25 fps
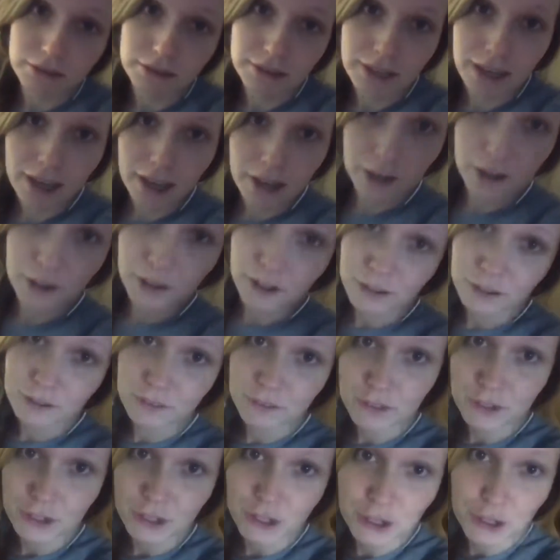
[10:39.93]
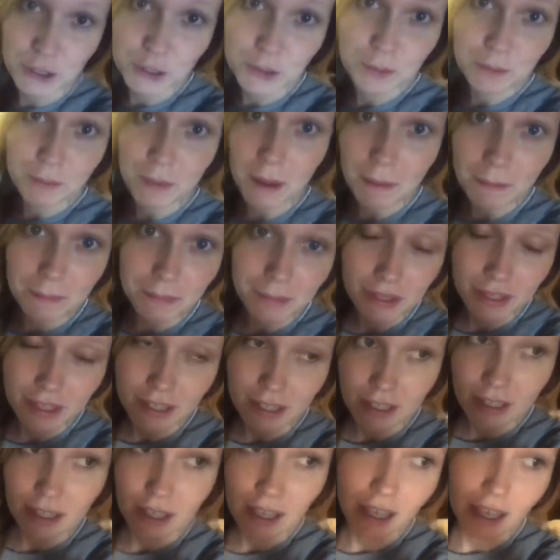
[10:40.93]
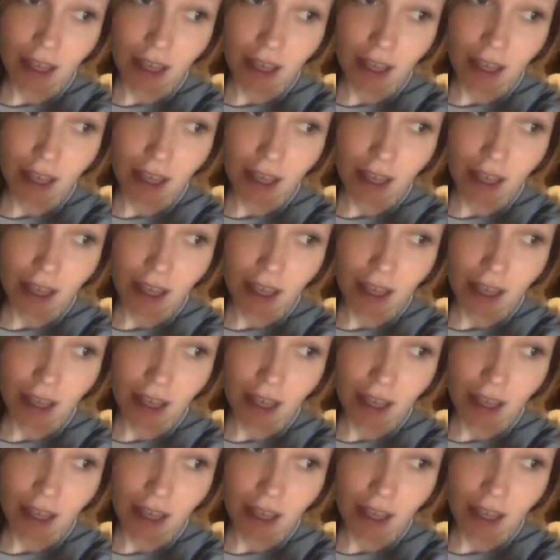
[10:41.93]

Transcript: caring for a new puppy